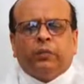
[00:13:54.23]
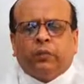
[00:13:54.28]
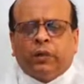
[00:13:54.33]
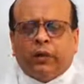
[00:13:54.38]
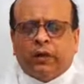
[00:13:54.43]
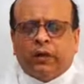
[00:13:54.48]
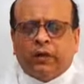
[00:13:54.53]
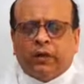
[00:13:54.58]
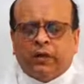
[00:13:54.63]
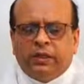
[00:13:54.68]

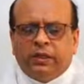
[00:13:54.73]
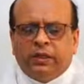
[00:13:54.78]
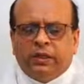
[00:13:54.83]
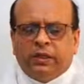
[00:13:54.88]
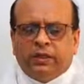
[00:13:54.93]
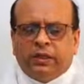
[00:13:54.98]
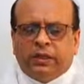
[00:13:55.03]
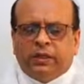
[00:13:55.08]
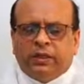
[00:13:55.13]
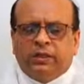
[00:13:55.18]
but
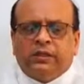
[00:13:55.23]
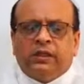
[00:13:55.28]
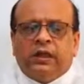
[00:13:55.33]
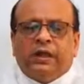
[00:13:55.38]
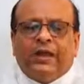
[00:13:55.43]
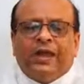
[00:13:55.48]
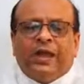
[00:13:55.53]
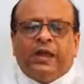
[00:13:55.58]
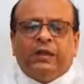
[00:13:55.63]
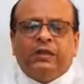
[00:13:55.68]
these tests
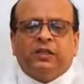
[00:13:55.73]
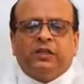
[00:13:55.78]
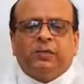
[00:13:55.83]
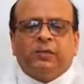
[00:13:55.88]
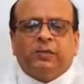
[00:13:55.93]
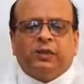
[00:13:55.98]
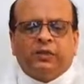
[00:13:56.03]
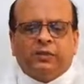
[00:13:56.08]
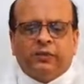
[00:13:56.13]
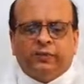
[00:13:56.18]
lack
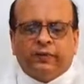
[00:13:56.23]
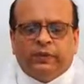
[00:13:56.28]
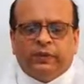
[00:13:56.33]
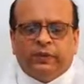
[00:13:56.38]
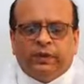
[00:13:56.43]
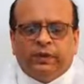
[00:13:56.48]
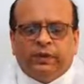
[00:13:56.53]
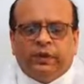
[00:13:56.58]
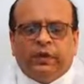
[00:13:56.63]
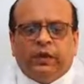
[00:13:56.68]

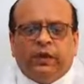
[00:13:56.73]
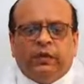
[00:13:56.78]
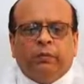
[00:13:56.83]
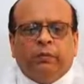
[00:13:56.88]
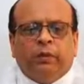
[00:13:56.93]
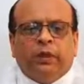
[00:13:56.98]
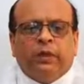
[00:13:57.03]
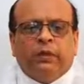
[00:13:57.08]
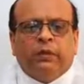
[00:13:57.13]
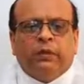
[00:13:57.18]
specificity
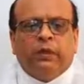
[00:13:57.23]
and may